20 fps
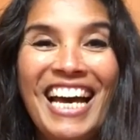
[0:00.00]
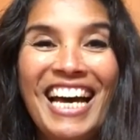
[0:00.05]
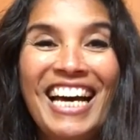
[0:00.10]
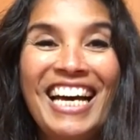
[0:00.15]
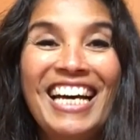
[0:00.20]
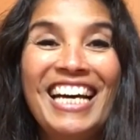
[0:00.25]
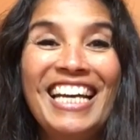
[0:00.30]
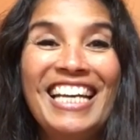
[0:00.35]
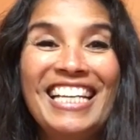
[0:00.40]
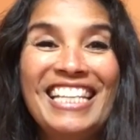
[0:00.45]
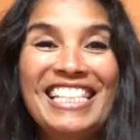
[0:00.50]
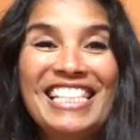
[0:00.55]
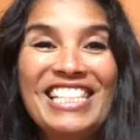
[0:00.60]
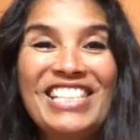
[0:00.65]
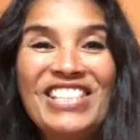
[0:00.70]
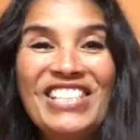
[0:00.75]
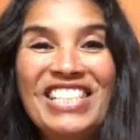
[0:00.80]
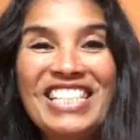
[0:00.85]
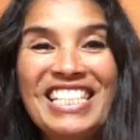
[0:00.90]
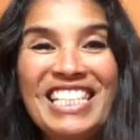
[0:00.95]
Hi, it's
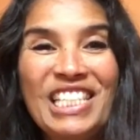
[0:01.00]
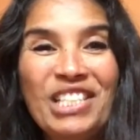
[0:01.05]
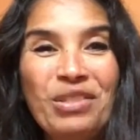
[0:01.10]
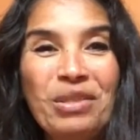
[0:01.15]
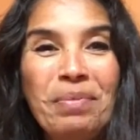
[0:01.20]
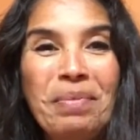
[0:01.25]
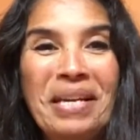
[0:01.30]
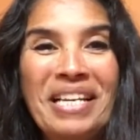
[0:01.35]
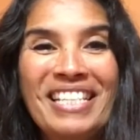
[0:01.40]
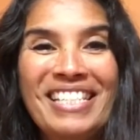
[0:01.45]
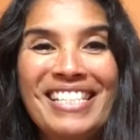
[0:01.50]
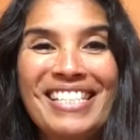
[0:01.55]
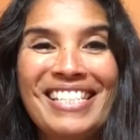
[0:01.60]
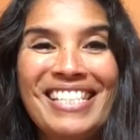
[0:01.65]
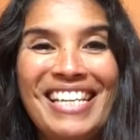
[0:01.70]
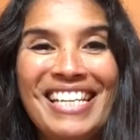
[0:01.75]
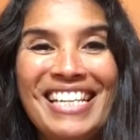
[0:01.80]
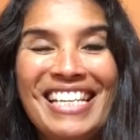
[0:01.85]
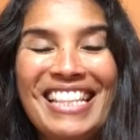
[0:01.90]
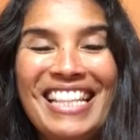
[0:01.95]
Laura Giles with Pan
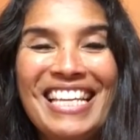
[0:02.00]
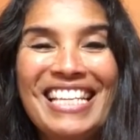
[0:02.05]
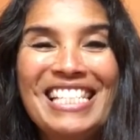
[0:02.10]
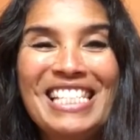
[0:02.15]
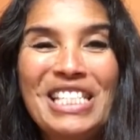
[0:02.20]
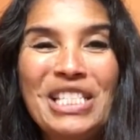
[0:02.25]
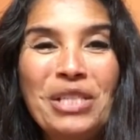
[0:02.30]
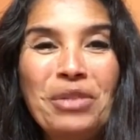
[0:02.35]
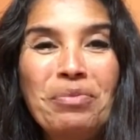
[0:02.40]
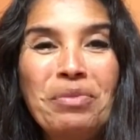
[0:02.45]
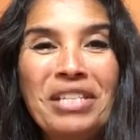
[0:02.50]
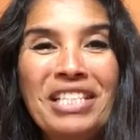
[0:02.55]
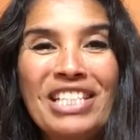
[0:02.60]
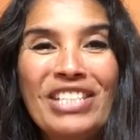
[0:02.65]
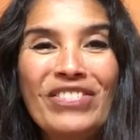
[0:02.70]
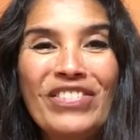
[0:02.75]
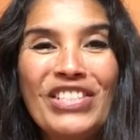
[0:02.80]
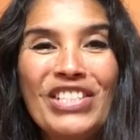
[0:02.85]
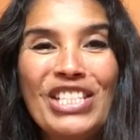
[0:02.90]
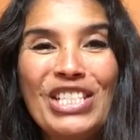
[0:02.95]
Society. Thanks so
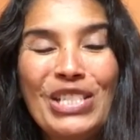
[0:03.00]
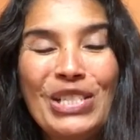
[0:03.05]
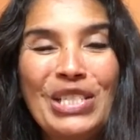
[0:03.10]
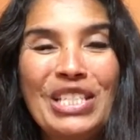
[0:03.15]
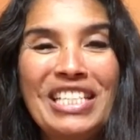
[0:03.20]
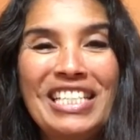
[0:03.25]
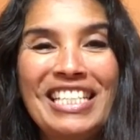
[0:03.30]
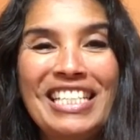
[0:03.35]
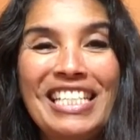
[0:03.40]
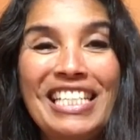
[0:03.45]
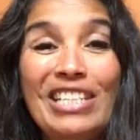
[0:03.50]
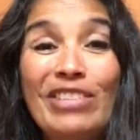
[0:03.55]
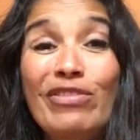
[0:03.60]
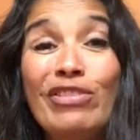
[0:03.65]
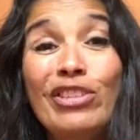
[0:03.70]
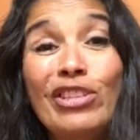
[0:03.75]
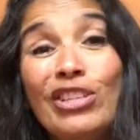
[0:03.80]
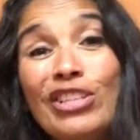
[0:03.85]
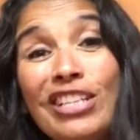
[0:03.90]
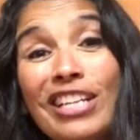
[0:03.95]
much for tuning in. If
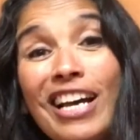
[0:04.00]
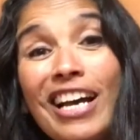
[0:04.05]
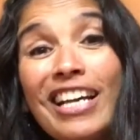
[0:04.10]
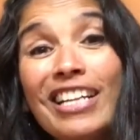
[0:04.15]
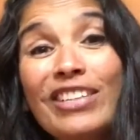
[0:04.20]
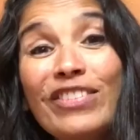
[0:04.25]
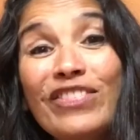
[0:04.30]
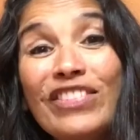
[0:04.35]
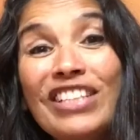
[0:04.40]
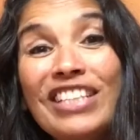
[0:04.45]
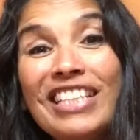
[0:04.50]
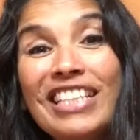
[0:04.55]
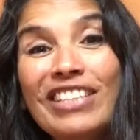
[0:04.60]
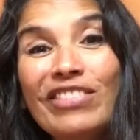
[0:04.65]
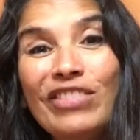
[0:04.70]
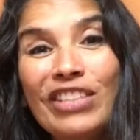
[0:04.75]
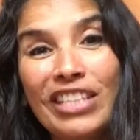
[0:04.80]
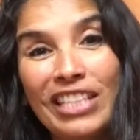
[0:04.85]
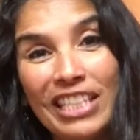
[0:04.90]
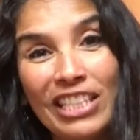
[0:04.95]
you're not feeling
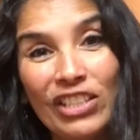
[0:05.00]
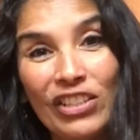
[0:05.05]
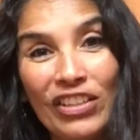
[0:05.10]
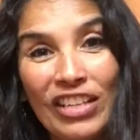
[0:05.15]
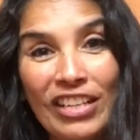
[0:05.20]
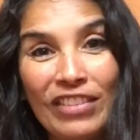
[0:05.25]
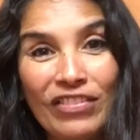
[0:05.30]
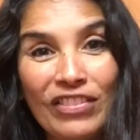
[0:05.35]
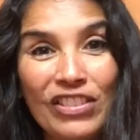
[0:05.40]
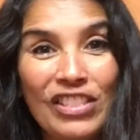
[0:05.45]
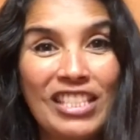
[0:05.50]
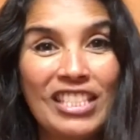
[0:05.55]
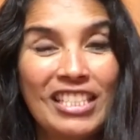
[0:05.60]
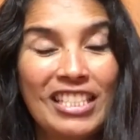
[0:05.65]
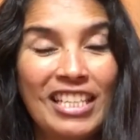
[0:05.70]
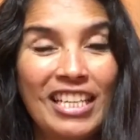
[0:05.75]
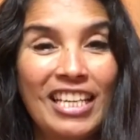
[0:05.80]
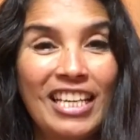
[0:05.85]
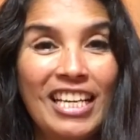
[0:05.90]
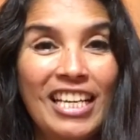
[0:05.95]
very grateful
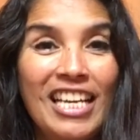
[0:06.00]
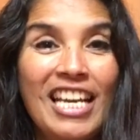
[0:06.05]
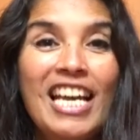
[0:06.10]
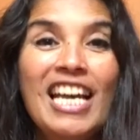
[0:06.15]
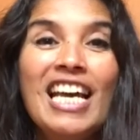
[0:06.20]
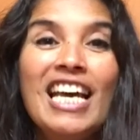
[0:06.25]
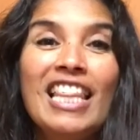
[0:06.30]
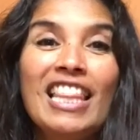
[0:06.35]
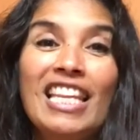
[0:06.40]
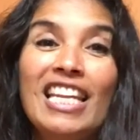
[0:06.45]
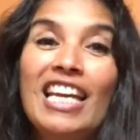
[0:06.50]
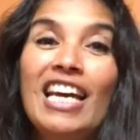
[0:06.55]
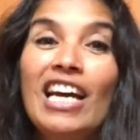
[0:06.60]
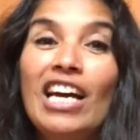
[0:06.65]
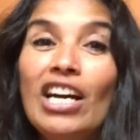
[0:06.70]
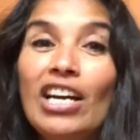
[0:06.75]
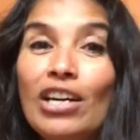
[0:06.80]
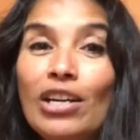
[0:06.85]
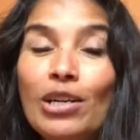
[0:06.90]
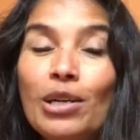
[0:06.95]
today, then I
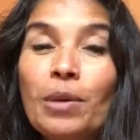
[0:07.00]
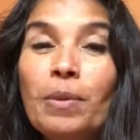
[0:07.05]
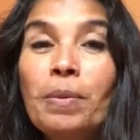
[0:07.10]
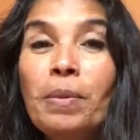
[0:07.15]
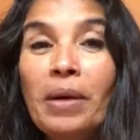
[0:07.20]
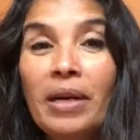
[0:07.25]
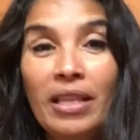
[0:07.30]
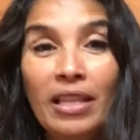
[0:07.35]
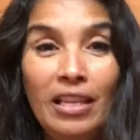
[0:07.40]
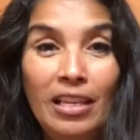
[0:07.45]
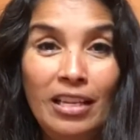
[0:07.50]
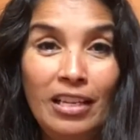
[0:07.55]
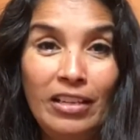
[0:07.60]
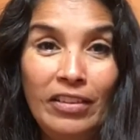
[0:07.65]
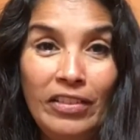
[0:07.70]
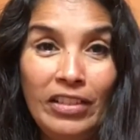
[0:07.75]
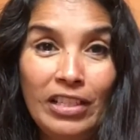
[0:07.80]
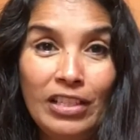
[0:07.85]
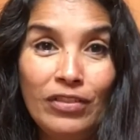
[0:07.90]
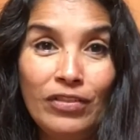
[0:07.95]
hope by the end
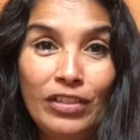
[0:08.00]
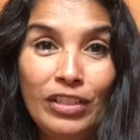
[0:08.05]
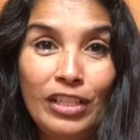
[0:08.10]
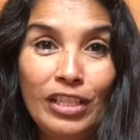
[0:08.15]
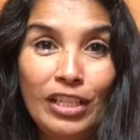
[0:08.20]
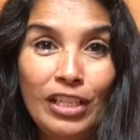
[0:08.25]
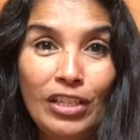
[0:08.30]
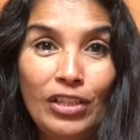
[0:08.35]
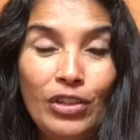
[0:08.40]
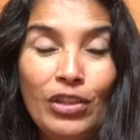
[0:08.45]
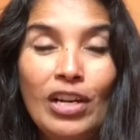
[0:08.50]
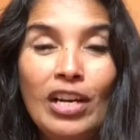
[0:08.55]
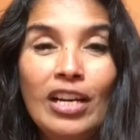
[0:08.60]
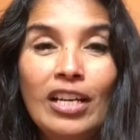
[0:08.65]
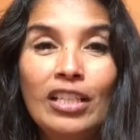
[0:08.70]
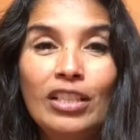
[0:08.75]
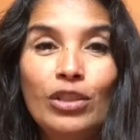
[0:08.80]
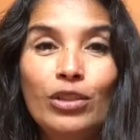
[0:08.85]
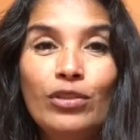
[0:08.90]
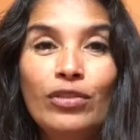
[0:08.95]
of this video,
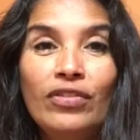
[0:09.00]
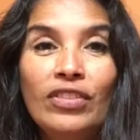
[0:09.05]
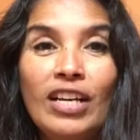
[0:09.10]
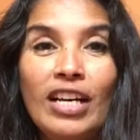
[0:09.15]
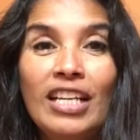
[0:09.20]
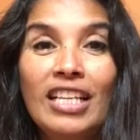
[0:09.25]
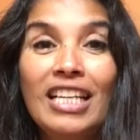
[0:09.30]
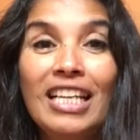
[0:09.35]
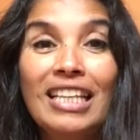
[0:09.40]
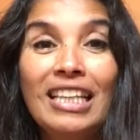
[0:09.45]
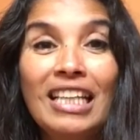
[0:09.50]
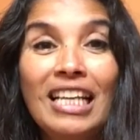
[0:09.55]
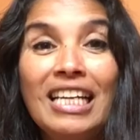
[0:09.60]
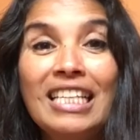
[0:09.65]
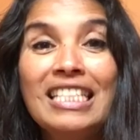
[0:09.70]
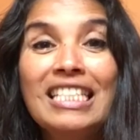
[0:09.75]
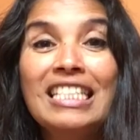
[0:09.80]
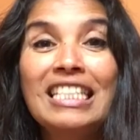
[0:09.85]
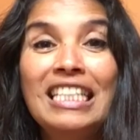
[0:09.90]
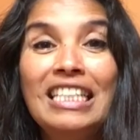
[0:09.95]
you'll find
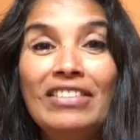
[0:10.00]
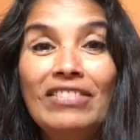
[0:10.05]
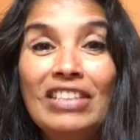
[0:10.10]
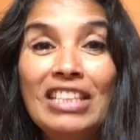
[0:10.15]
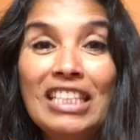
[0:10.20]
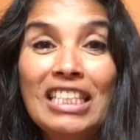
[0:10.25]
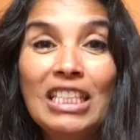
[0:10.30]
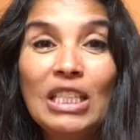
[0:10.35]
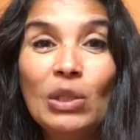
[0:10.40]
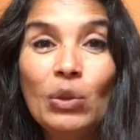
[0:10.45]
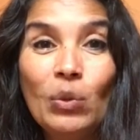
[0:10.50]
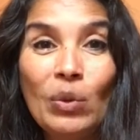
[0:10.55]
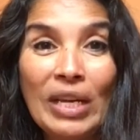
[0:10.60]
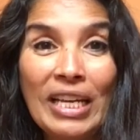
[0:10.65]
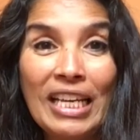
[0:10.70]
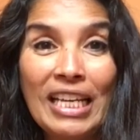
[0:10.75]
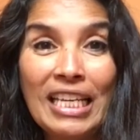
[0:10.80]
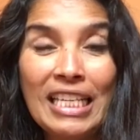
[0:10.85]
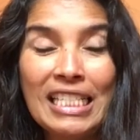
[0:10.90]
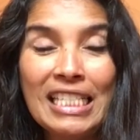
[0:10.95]
lots of little
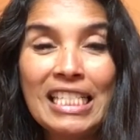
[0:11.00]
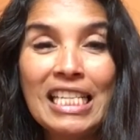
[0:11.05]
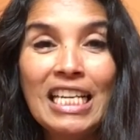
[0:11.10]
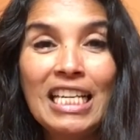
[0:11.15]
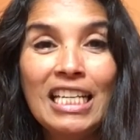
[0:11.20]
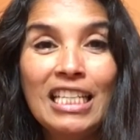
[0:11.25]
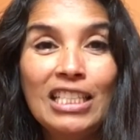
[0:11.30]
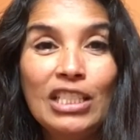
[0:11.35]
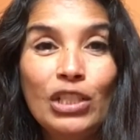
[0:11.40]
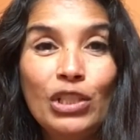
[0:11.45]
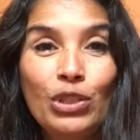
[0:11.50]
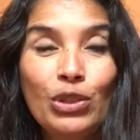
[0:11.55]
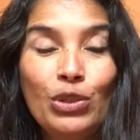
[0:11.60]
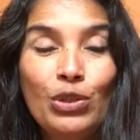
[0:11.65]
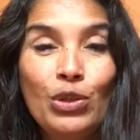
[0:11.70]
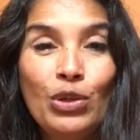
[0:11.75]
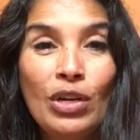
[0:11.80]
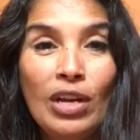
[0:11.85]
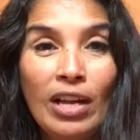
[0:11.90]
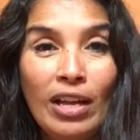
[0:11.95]
ways
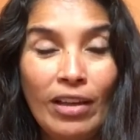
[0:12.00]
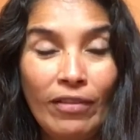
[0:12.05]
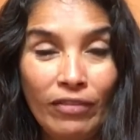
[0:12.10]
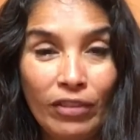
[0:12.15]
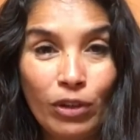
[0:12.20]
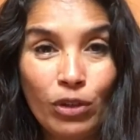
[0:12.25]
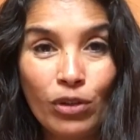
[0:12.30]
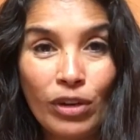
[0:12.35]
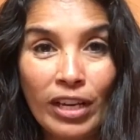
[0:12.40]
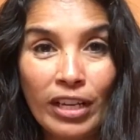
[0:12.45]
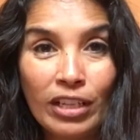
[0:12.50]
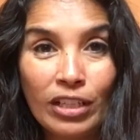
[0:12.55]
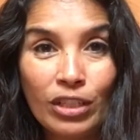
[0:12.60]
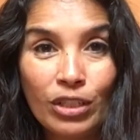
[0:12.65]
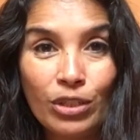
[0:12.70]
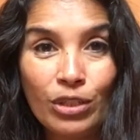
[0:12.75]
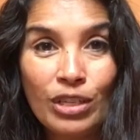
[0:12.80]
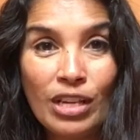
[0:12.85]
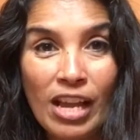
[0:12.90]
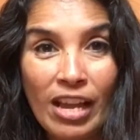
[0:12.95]
to feel
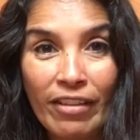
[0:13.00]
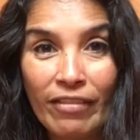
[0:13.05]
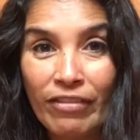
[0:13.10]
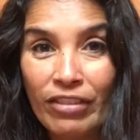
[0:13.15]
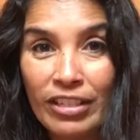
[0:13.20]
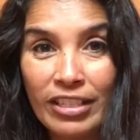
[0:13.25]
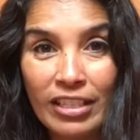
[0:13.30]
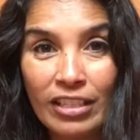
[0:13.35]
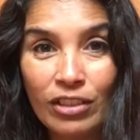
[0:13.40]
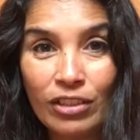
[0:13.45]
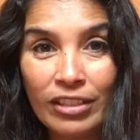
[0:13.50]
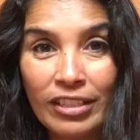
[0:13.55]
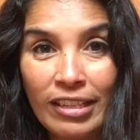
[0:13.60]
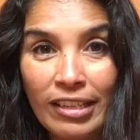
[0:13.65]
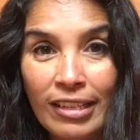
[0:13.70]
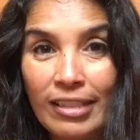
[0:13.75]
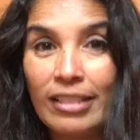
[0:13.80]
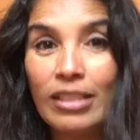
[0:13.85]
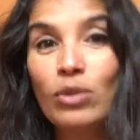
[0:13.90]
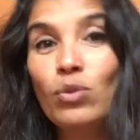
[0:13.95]
gratitude every single
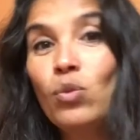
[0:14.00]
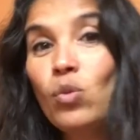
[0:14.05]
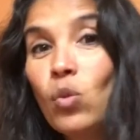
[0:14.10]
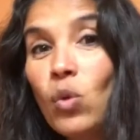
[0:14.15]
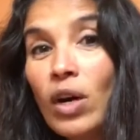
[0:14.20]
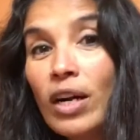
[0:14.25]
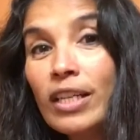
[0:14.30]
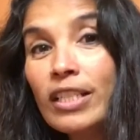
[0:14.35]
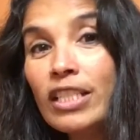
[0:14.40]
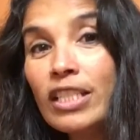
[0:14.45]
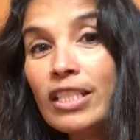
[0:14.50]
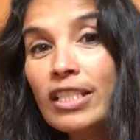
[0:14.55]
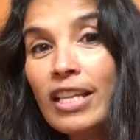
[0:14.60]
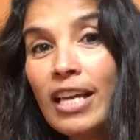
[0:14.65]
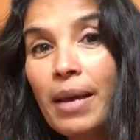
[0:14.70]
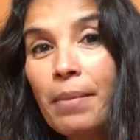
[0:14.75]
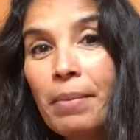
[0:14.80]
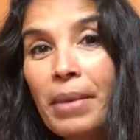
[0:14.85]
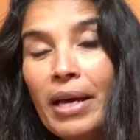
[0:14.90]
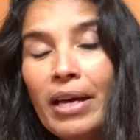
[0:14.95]
day. So why should
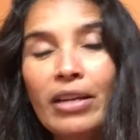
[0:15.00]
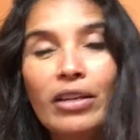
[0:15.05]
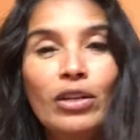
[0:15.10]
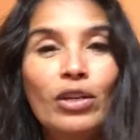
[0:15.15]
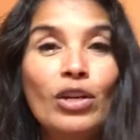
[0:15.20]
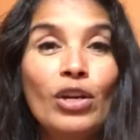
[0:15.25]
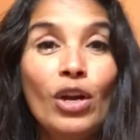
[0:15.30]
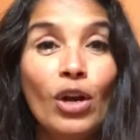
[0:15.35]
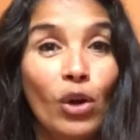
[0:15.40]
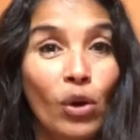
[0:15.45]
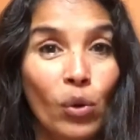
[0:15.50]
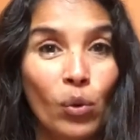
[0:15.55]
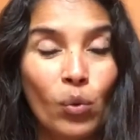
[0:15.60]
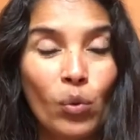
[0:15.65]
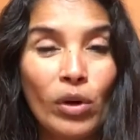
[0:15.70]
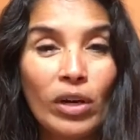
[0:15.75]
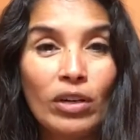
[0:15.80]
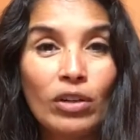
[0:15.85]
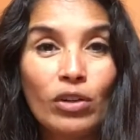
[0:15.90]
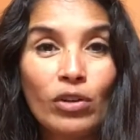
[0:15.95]
that matter?
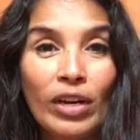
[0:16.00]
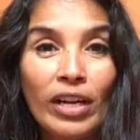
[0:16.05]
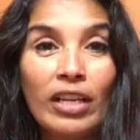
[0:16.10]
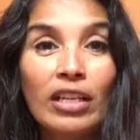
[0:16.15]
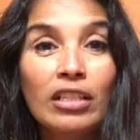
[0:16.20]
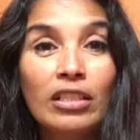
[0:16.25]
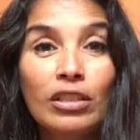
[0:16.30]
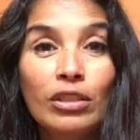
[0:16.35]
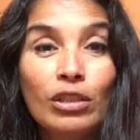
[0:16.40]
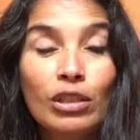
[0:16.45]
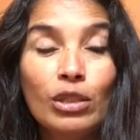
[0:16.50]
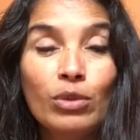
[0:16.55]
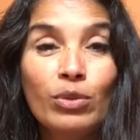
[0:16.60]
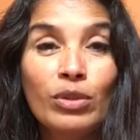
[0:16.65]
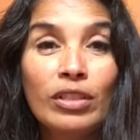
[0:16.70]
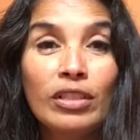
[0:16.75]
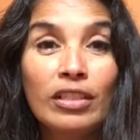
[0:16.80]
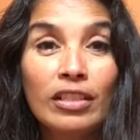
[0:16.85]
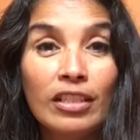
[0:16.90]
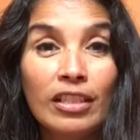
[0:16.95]
Well, gratitude is one
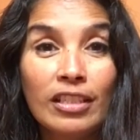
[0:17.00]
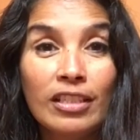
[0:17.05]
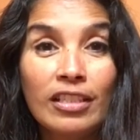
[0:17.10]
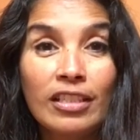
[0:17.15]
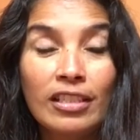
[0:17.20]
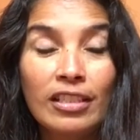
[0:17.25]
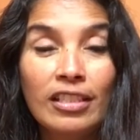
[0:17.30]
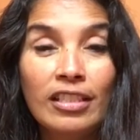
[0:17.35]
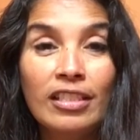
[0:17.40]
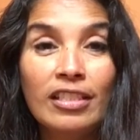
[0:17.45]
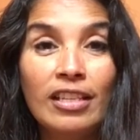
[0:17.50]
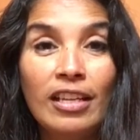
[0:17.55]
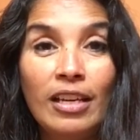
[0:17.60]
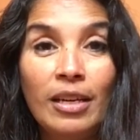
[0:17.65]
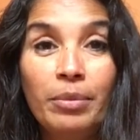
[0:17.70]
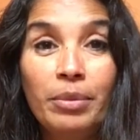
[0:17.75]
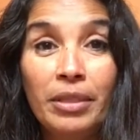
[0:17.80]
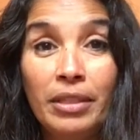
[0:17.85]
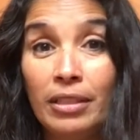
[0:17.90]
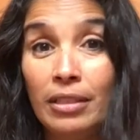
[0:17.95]
of the things that leads to
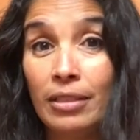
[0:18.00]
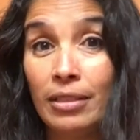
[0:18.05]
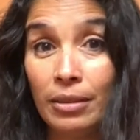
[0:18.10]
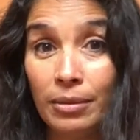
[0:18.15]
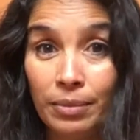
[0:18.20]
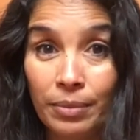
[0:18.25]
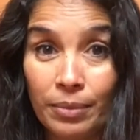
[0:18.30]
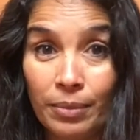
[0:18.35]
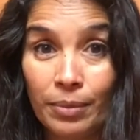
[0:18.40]
happiness.